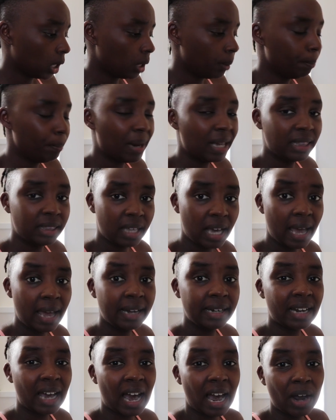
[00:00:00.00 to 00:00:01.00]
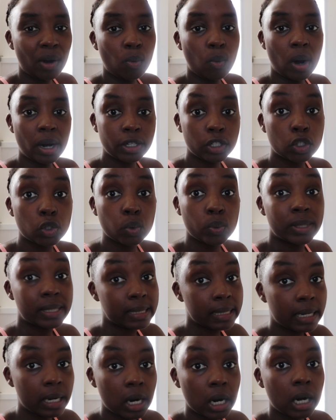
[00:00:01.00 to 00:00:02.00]
but then I want to
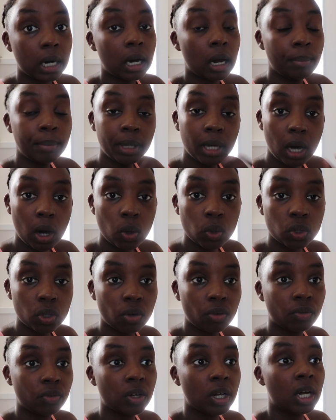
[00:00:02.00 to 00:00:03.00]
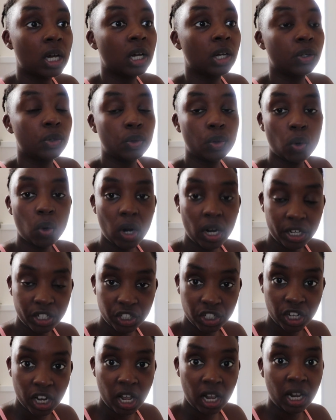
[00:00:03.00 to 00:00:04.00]
see her coming out of you know her
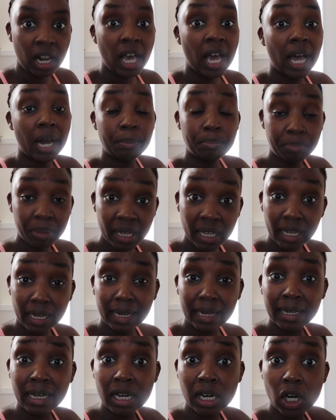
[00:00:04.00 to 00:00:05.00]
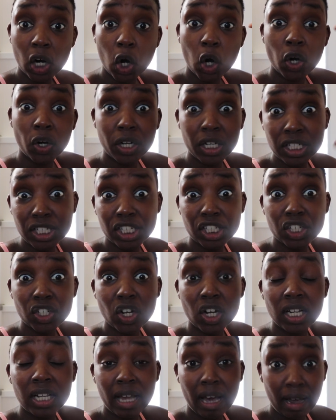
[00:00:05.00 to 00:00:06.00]
shell and being in her
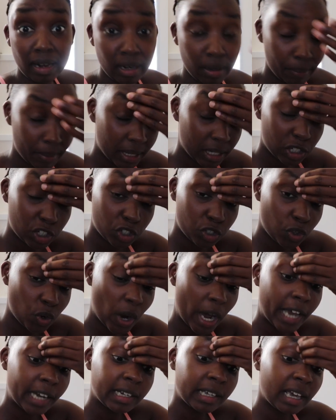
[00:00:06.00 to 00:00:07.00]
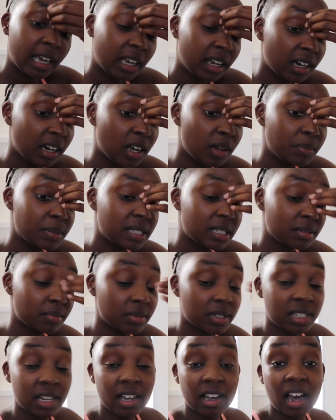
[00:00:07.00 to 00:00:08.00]
original element you know and Caleb
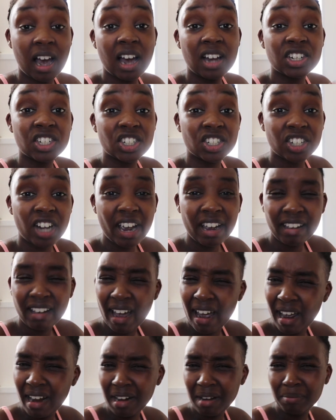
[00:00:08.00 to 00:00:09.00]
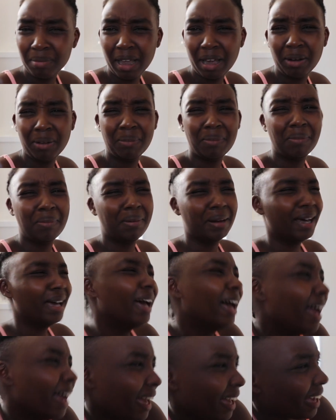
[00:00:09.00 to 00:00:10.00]
seems like a shy guy and I'm like what